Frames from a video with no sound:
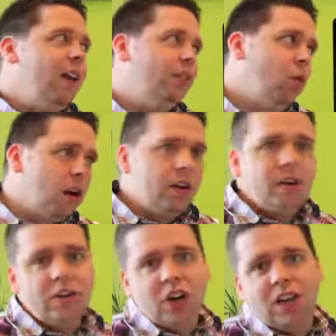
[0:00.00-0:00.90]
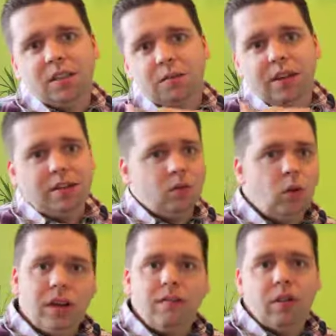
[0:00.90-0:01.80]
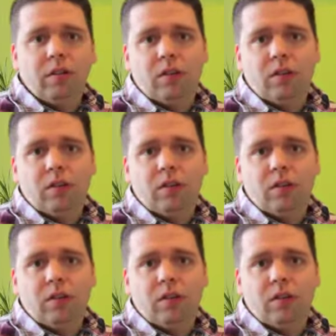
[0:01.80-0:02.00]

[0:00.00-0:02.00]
If you want an adjustment, we'll give you a